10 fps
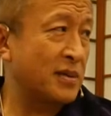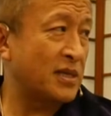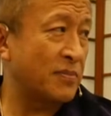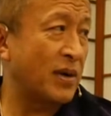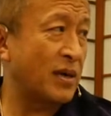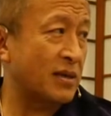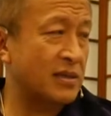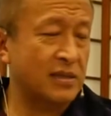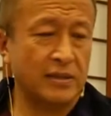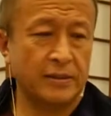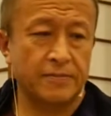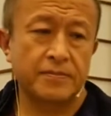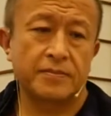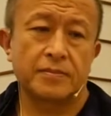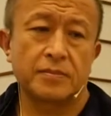remarks.
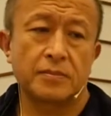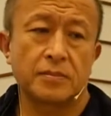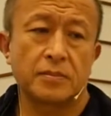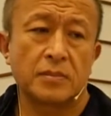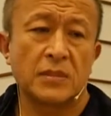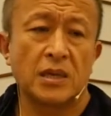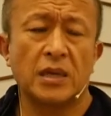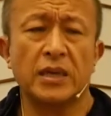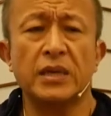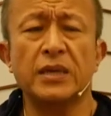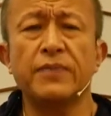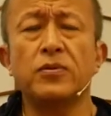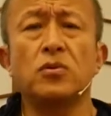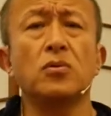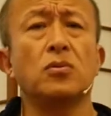Like if
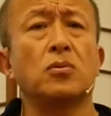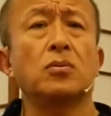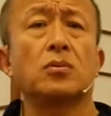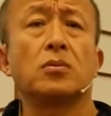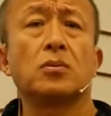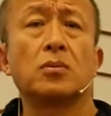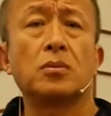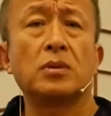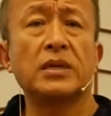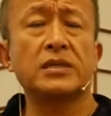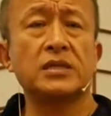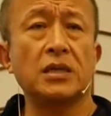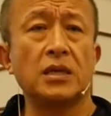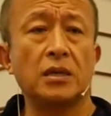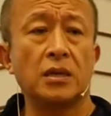you, let's
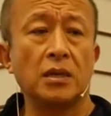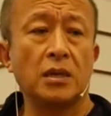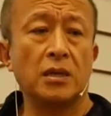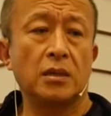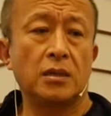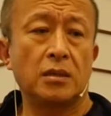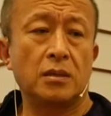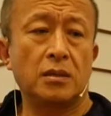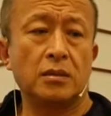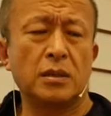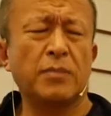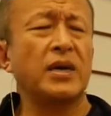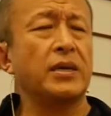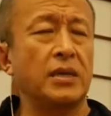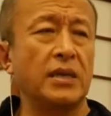say, the
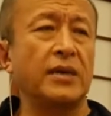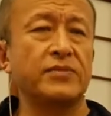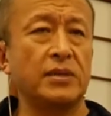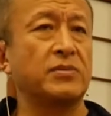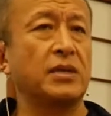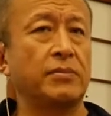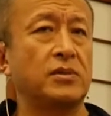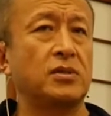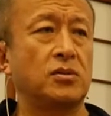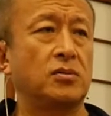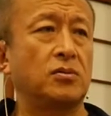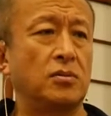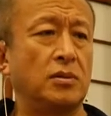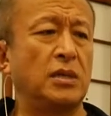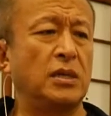Mahayana have sometimes a
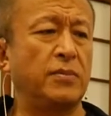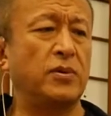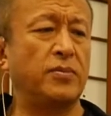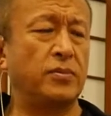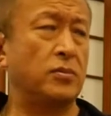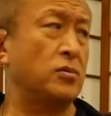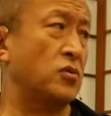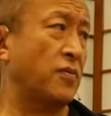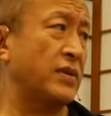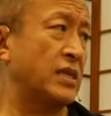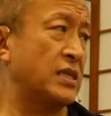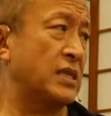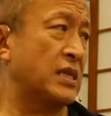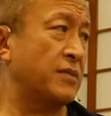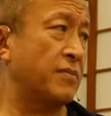little bit of
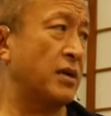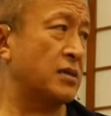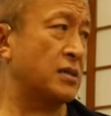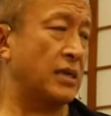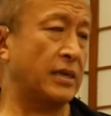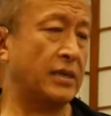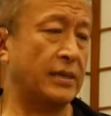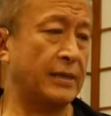chauvinistic remarks, like,